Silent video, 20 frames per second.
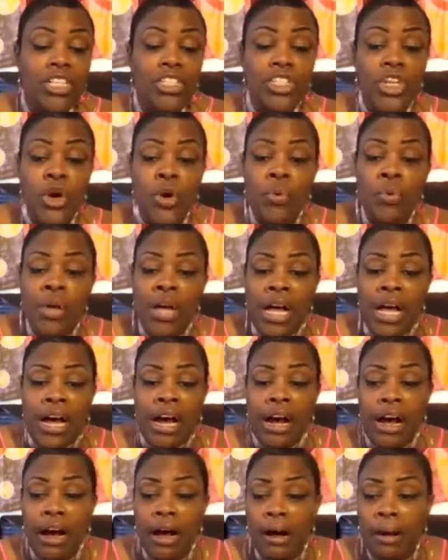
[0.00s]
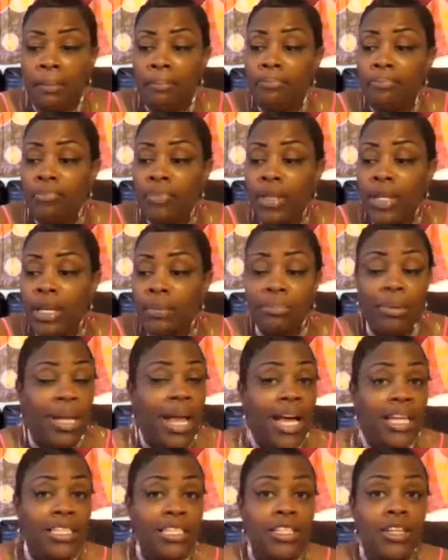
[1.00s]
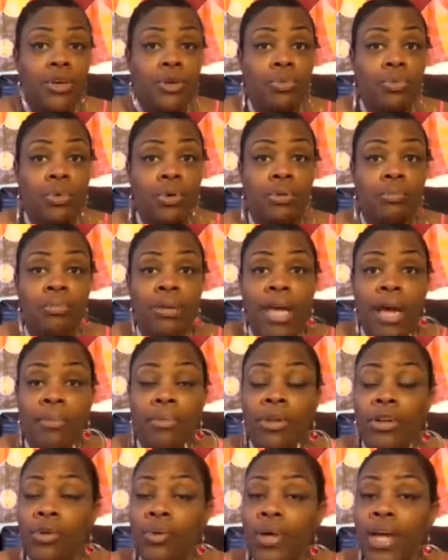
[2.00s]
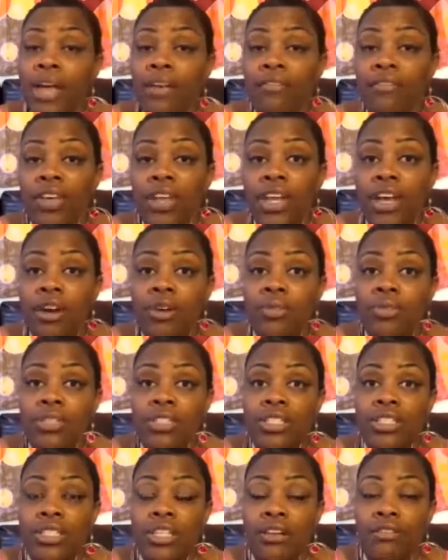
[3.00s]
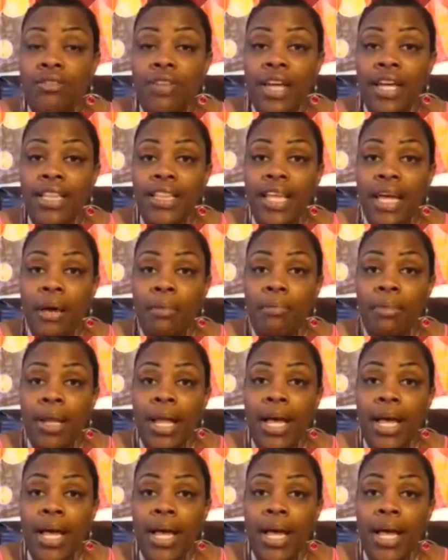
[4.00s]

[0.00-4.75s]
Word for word: So, um, but I still will be able to create videos and stuff like that.